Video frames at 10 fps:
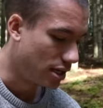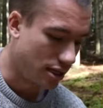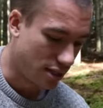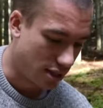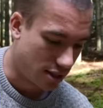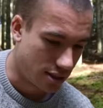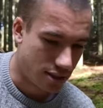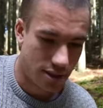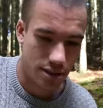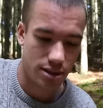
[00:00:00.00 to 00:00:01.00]
and then
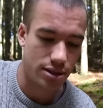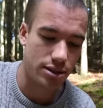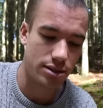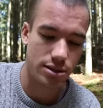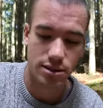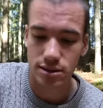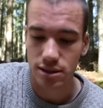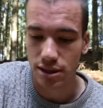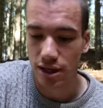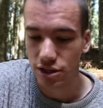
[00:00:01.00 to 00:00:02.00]

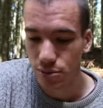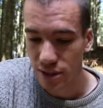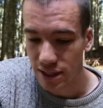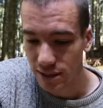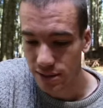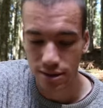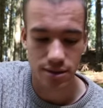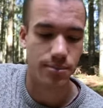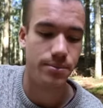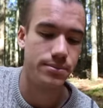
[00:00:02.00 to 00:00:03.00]
tonight we eat
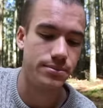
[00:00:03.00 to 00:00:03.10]
them.